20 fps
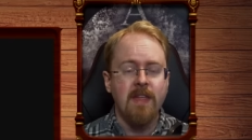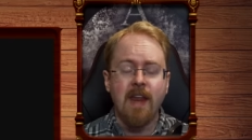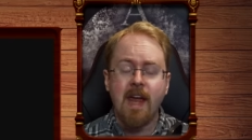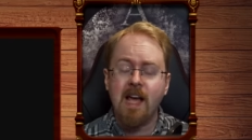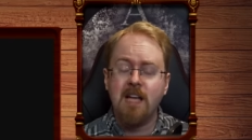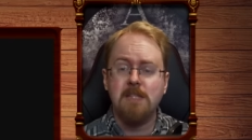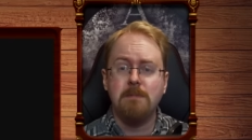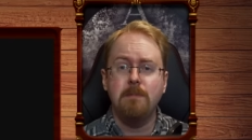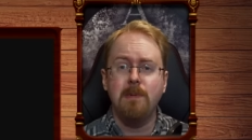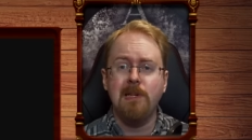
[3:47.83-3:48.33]
that
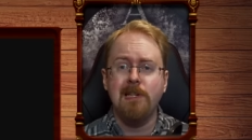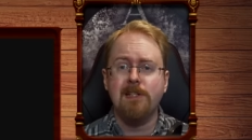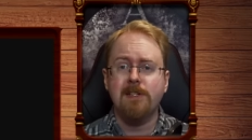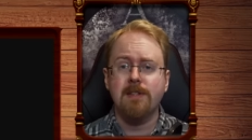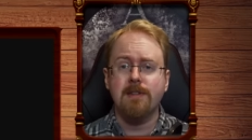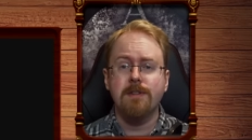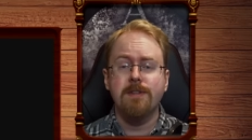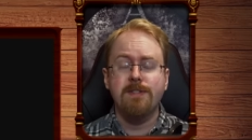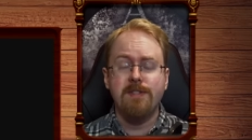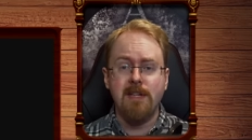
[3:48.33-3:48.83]
has
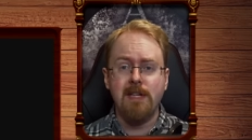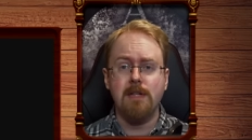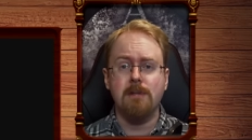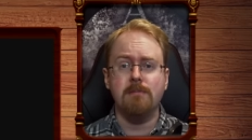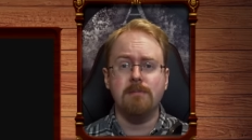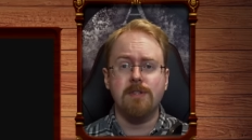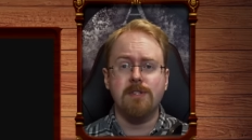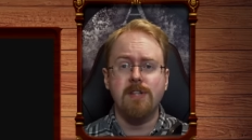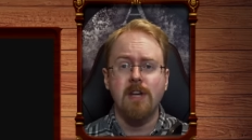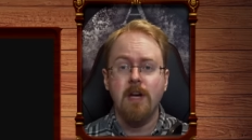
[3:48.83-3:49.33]
political
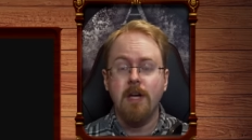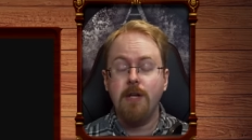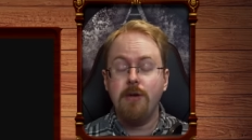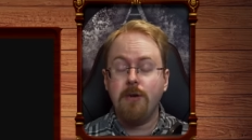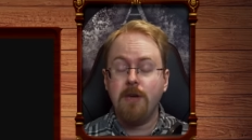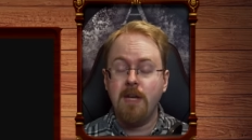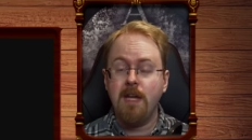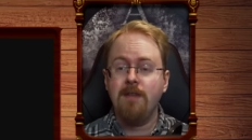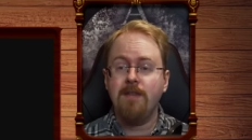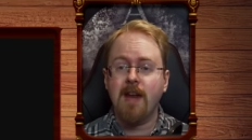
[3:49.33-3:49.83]
themes. You
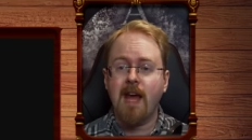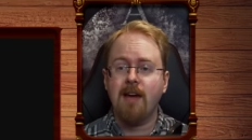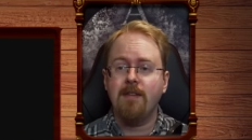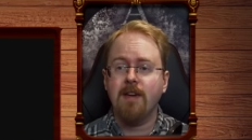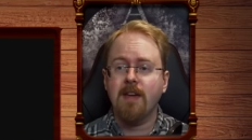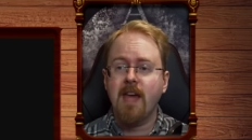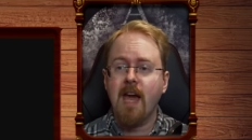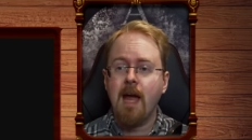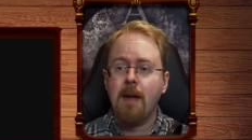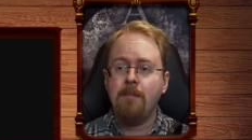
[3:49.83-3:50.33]
can even have
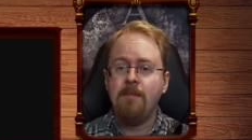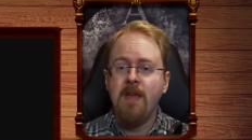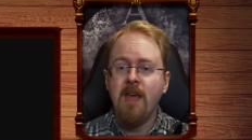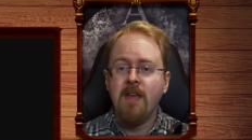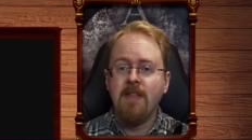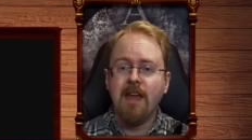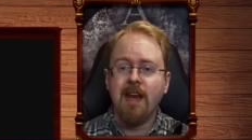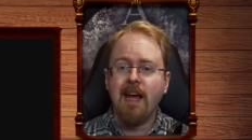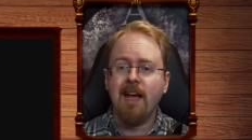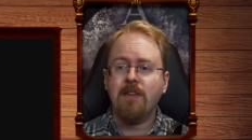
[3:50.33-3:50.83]
a game
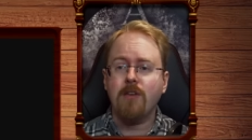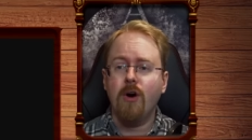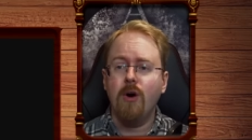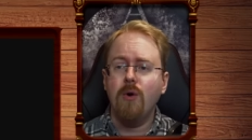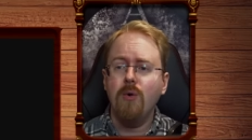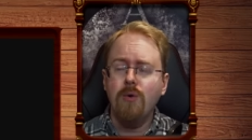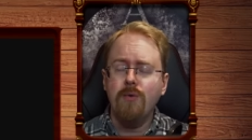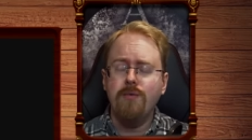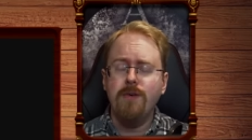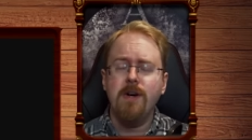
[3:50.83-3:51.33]
that has
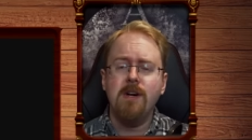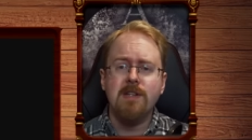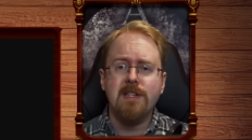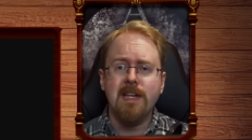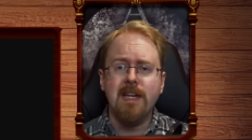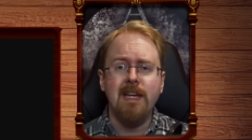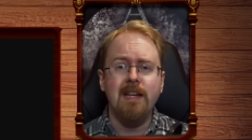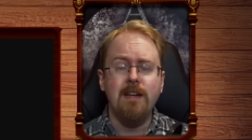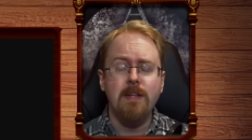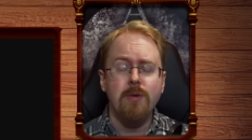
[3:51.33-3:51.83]
overt
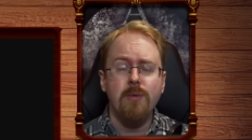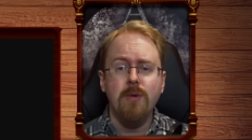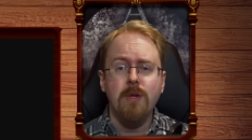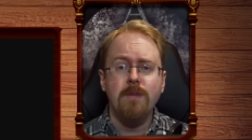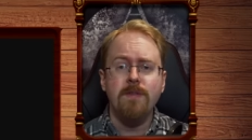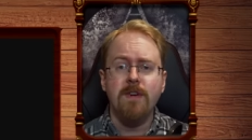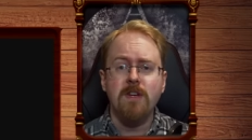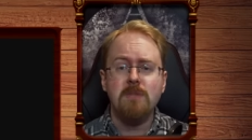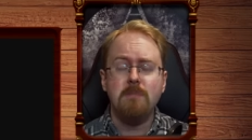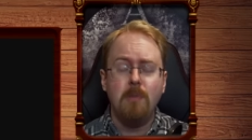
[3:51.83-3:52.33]

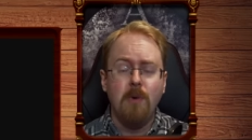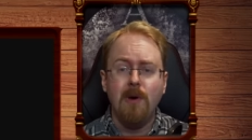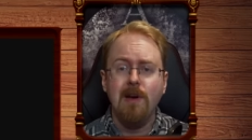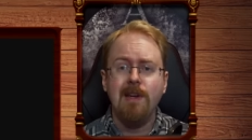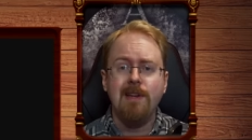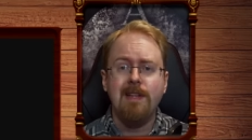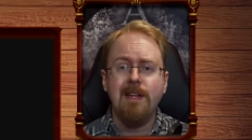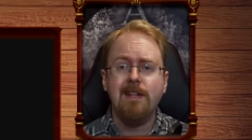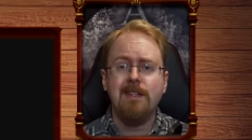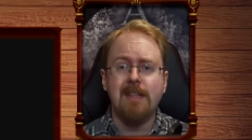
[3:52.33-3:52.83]
in-universe
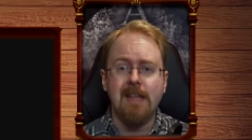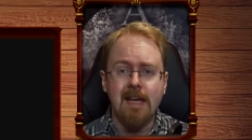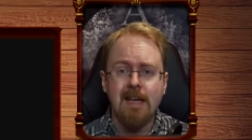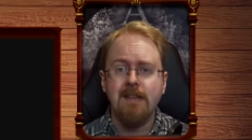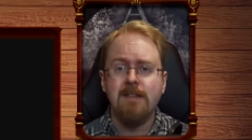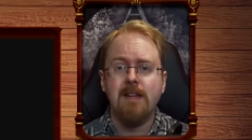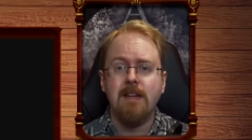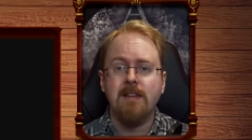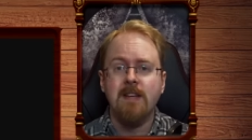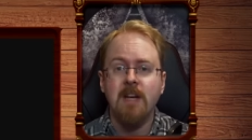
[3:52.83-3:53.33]
politics,
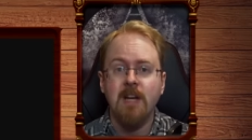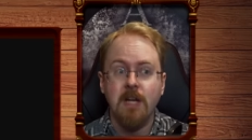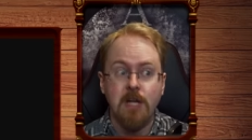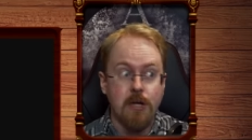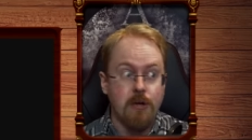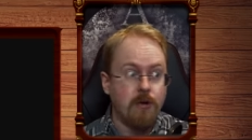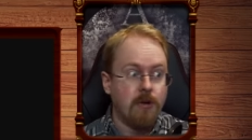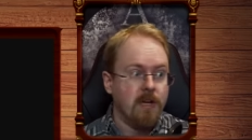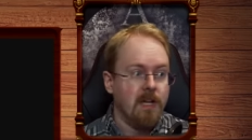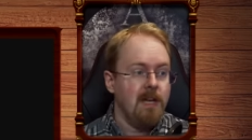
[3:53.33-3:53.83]
is it?
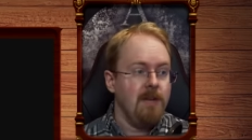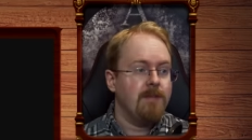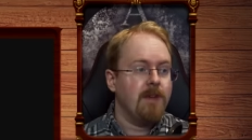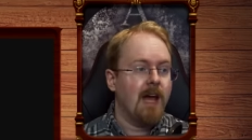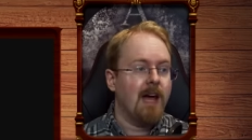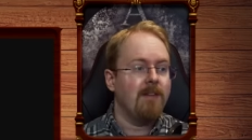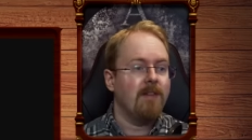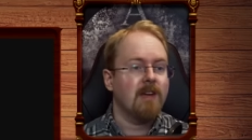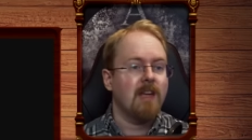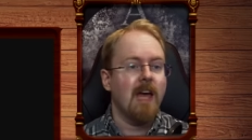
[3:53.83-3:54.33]
You can even
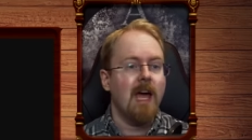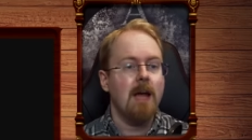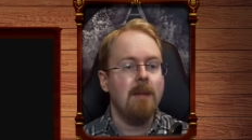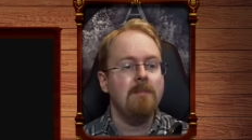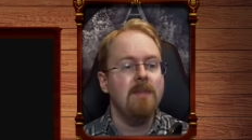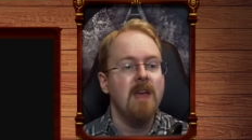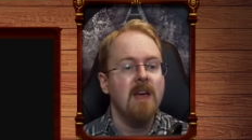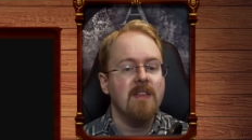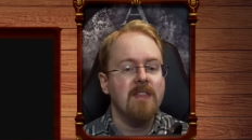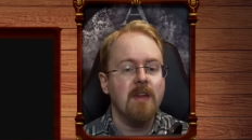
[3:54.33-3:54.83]
have a
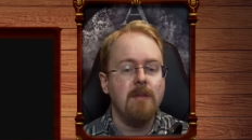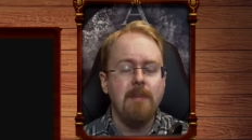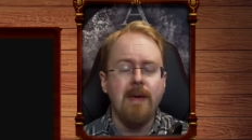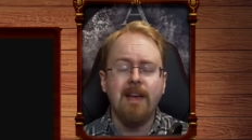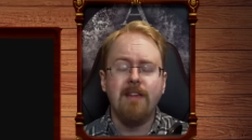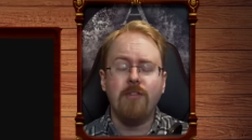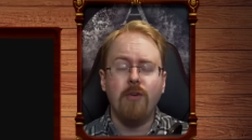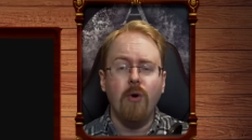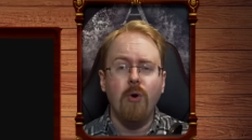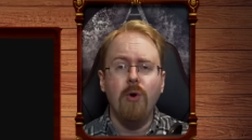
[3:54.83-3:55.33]
game that
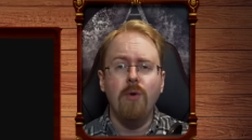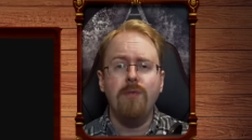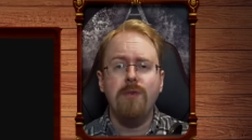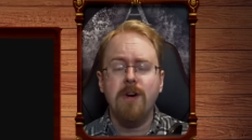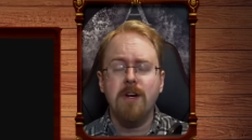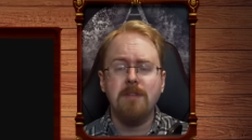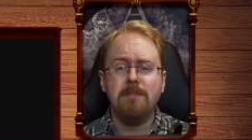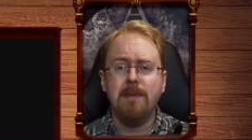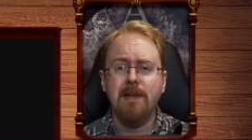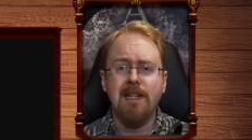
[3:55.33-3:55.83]
makes
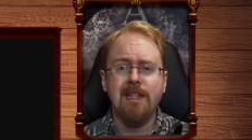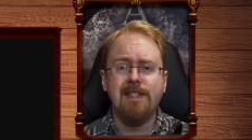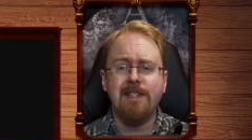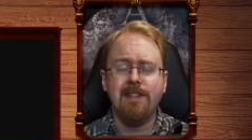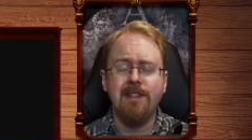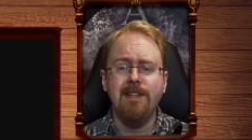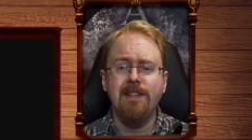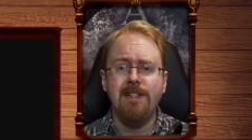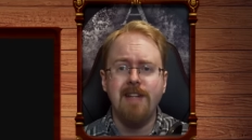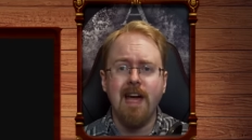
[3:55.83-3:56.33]
overt
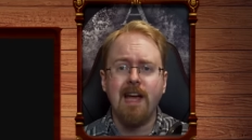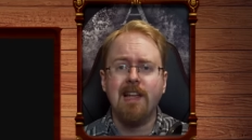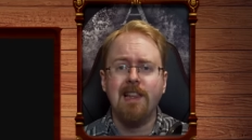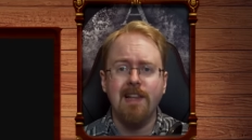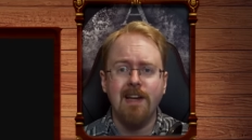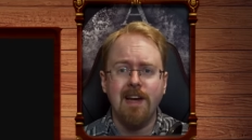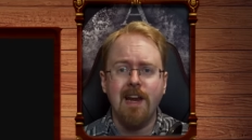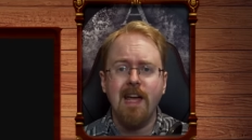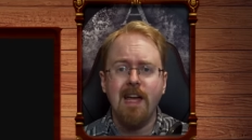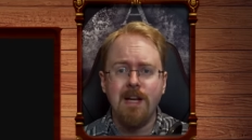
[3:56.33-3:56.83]
political
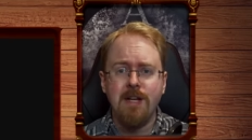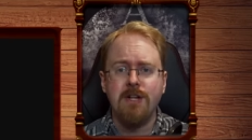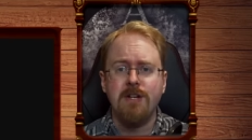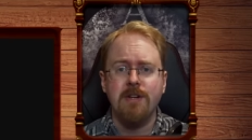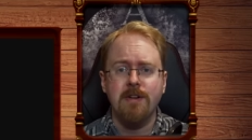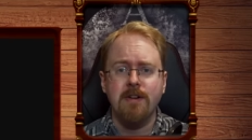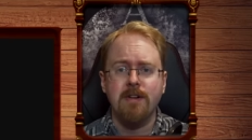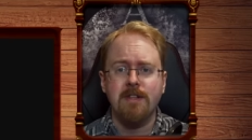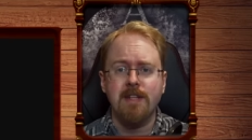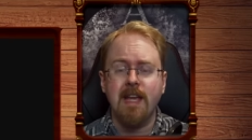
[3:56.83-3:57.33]

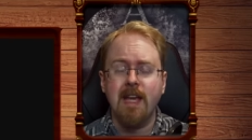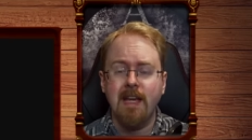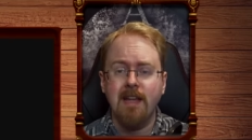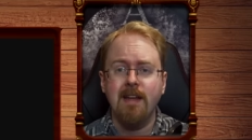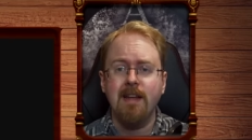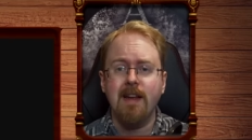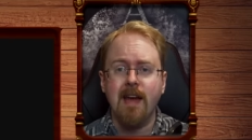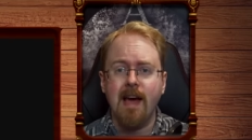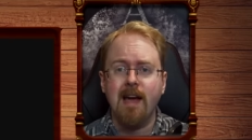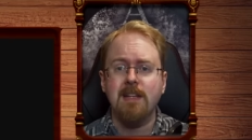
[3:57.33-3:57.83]
declarations in
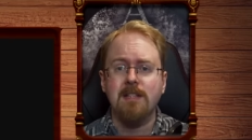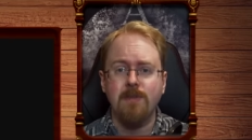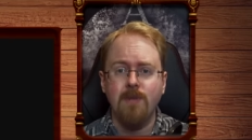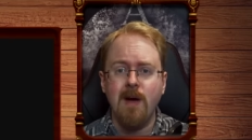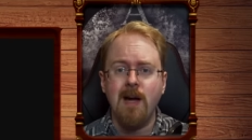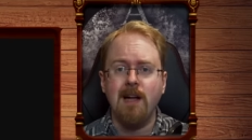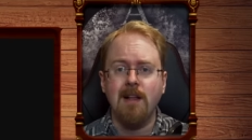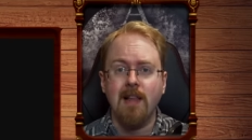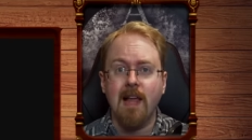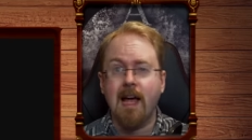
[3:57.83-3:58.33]
it, as
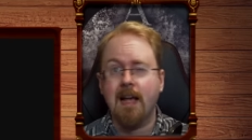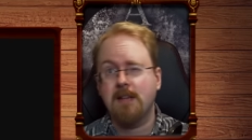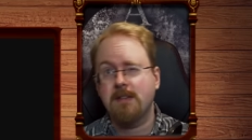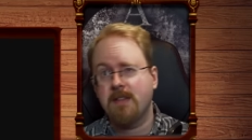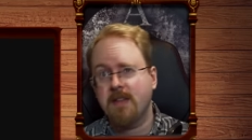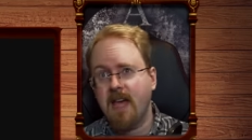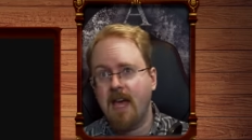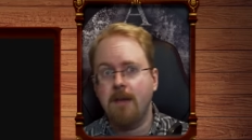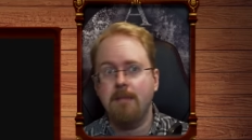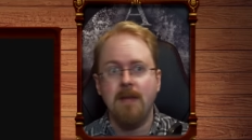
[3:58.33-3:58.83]
well
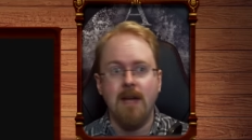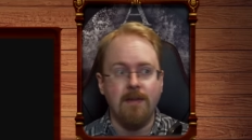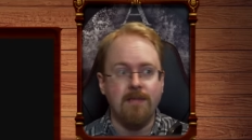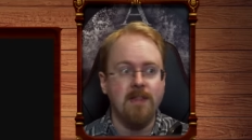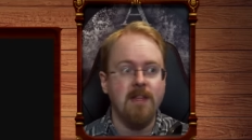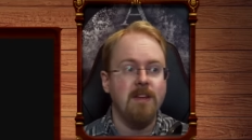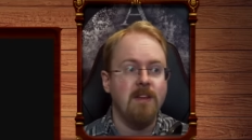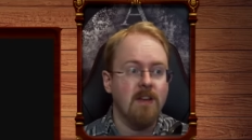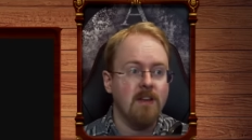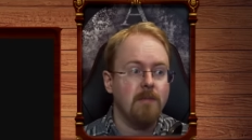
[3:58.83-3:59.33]
as the game
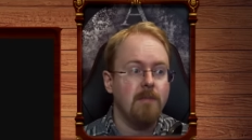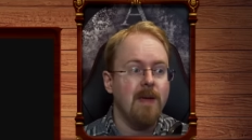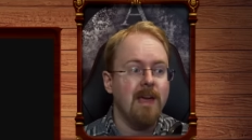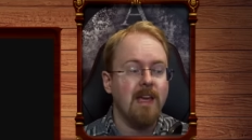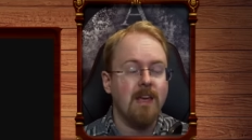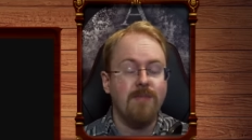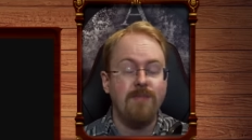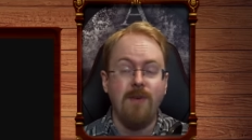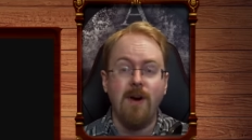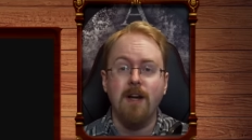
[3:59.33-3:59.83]
definitely does
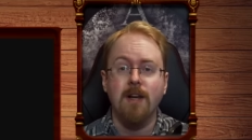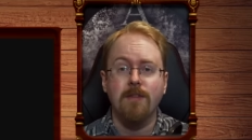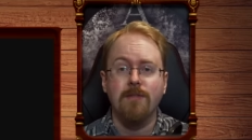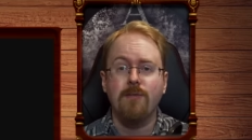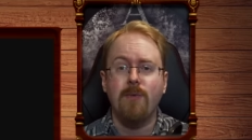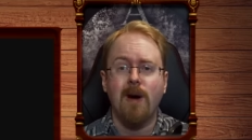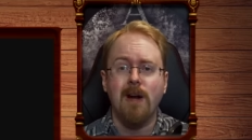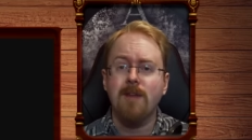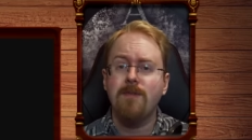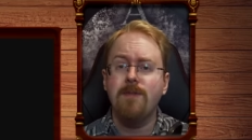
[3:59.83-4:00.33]
make fun
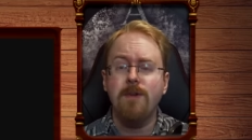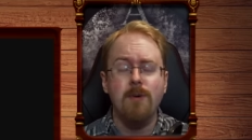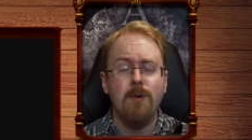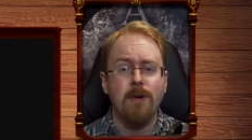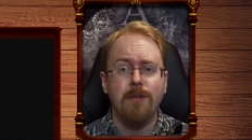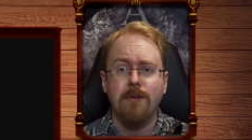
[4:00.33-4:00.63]
of quite a few